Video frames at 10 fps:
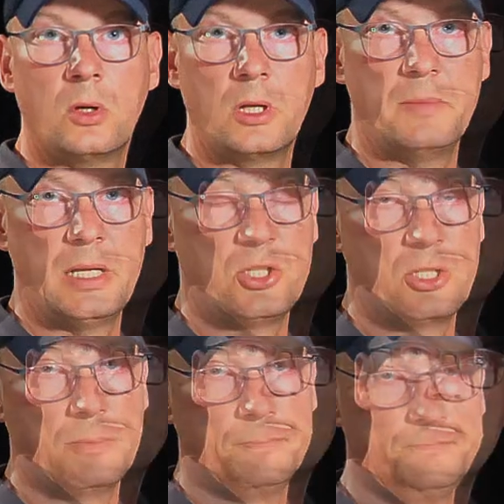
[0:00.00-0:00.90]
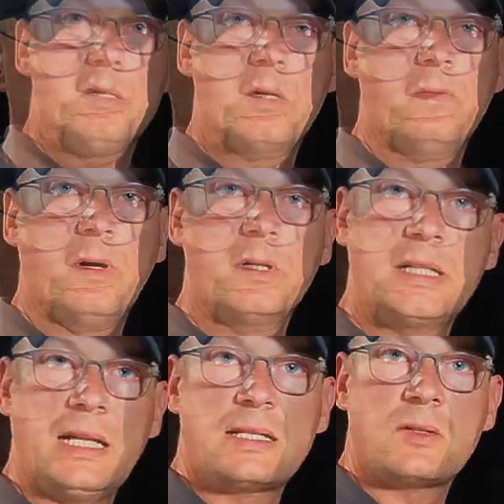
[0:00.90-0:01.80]
collimation. So far
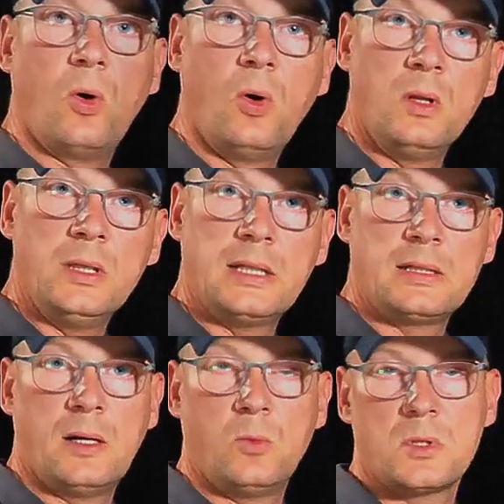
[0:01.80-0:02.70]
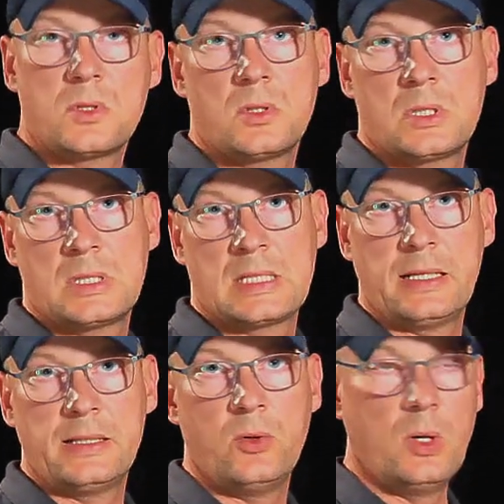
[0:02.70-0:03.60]
that's all that I want to
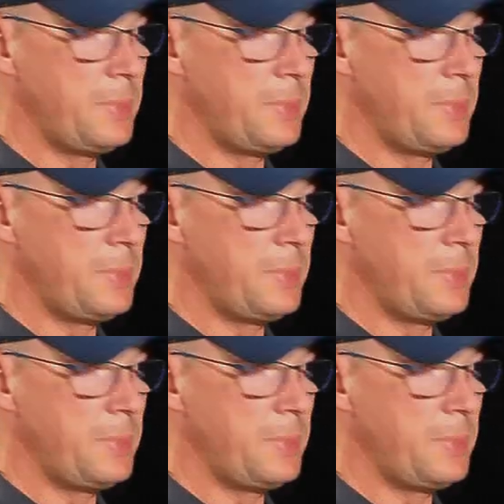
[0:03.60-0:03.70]
tell you